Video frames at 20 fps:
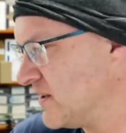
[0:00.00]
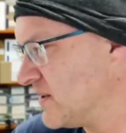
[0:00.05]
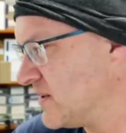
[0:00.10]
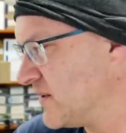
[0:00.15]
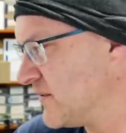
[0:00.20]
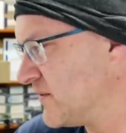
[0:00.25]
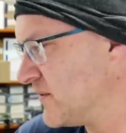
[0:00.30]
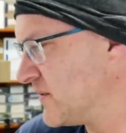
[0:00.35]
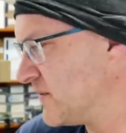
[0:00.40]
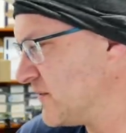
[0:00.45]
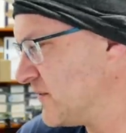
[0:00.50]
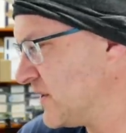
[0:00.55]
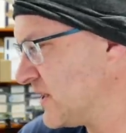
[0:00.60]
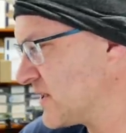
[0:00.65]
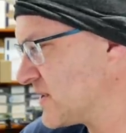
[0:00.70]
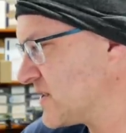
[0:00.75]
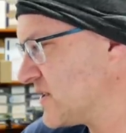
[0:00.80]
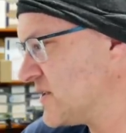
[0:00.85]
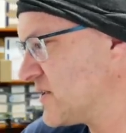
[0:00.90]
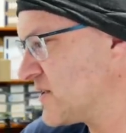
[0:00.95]
different
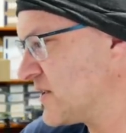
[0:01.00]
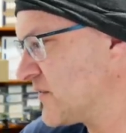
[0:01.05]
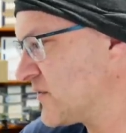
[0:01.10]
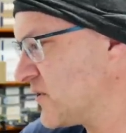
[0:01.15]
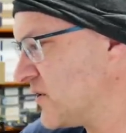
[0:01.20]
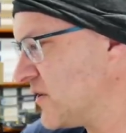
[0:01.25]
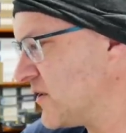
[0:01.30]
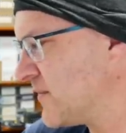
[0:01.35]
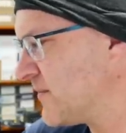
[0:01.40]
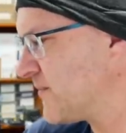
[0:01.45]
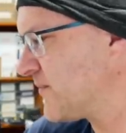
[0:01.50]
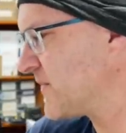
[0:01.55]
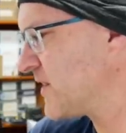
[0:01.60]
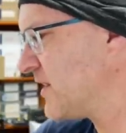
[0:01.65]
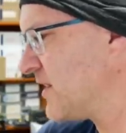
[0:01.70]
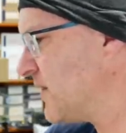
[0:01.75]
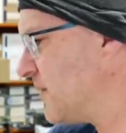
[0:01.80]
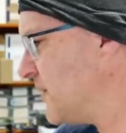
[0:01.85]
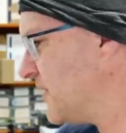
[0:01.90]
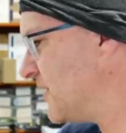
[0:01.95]
fluxes. I've got,
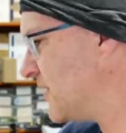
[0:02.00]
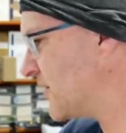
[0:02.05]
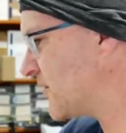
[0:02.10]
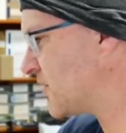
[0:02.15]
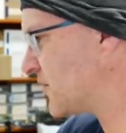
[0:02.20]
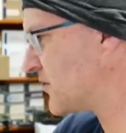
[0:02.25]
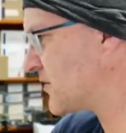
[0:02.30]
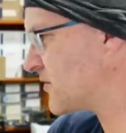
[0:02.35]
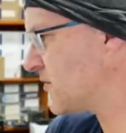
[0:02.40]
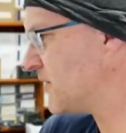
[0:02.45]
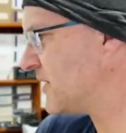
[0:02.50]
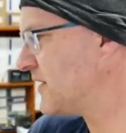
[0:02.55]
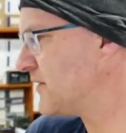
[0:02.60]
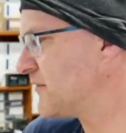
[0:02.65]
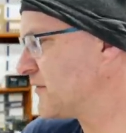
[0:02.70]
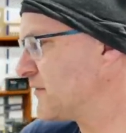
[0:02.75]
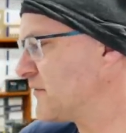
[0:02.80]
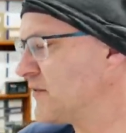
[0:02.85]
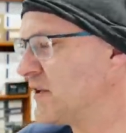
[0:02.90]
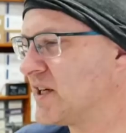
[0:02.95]
how many? I've got three
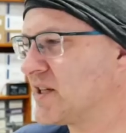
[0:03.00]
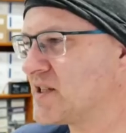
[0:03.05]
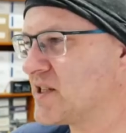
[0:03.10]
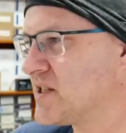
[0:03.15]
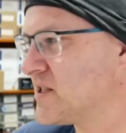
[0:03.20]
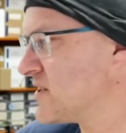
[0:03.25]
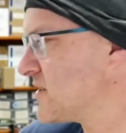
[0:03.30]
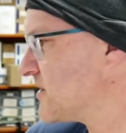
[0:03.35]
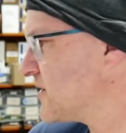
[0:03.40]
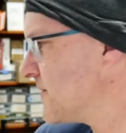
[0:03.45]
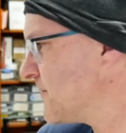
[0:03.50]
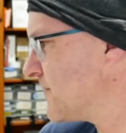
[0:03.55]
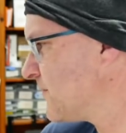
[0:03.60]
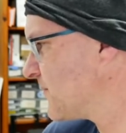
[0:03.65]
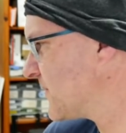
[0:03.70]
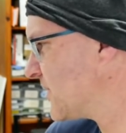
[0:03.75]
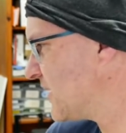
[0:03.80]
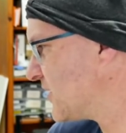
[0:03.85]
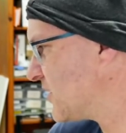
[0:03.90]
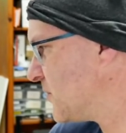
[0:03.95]
different fluxes
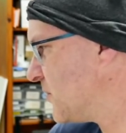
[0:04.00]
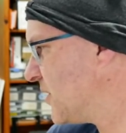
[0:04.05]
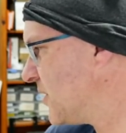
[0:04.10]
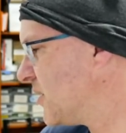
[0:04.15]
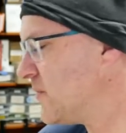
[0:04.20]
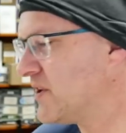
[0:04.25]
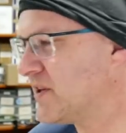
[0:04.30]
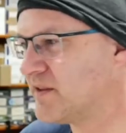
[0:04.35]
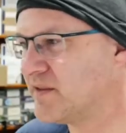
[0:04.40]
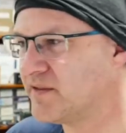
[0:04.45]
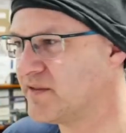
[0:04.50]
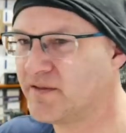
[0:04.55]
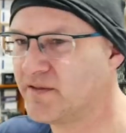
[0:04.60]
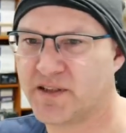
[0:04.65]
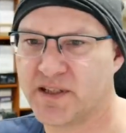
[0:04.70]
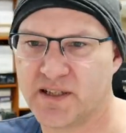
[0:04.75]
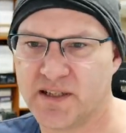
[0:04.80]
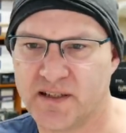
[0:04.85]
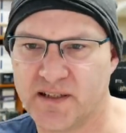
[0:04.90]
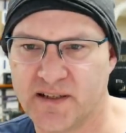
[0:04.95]
at the moment.
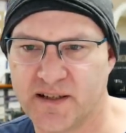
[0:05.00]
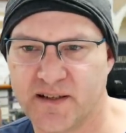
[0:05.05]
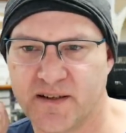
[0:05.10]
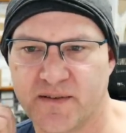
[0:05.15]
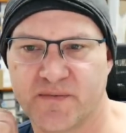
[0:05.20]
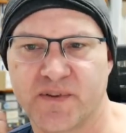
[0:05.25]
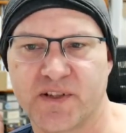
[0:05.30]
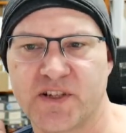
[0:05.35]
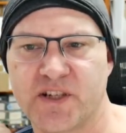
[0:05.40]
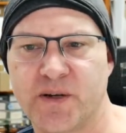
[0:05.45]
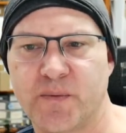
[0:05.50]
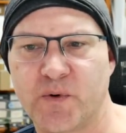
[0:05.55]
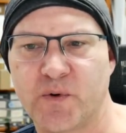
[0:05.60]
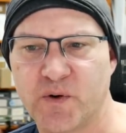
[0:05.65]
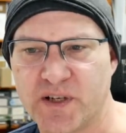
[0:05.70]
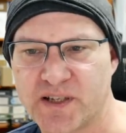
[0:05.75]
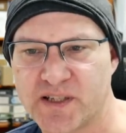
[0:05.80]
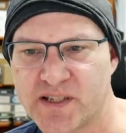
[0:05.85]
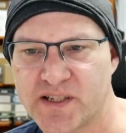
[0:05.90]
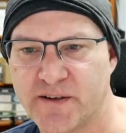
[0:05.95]
The, um, the Chip
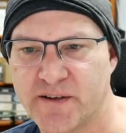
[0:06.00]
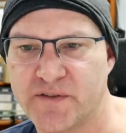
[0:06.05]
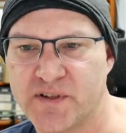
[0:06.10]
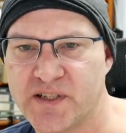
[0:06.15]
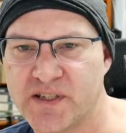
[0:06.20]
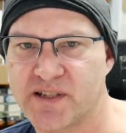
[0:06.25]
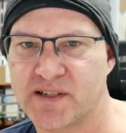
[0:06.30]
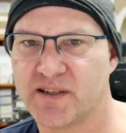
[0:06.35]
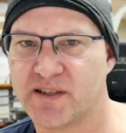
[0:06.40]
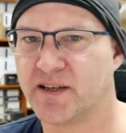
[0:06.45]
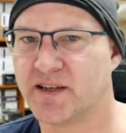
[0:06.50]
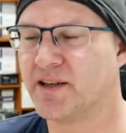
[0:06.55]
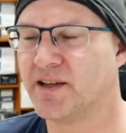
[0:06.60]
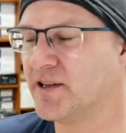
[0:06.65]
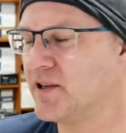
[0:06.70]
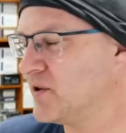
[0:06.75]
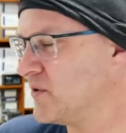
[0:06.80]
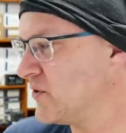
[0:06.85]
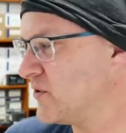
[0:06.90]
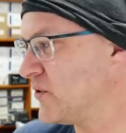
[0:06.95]
Quick stuff is
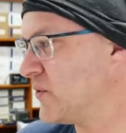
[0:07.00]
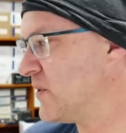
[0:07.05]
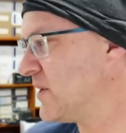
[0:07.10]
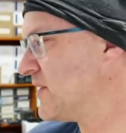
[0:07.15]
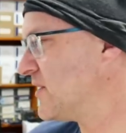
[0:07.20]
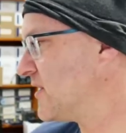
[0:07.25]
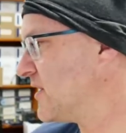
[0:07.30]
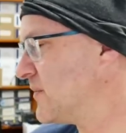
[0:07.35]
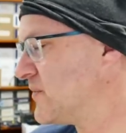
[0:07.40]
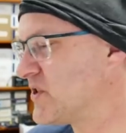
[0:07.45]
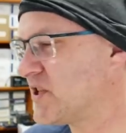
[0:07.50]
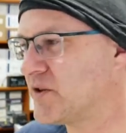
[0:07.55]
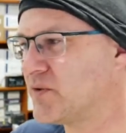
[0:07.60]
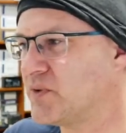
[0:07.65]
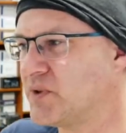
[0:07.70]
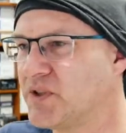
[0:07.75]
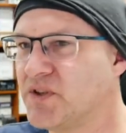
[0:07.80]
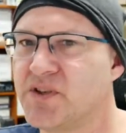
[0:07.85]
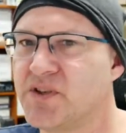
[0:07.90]
the one that I'm generally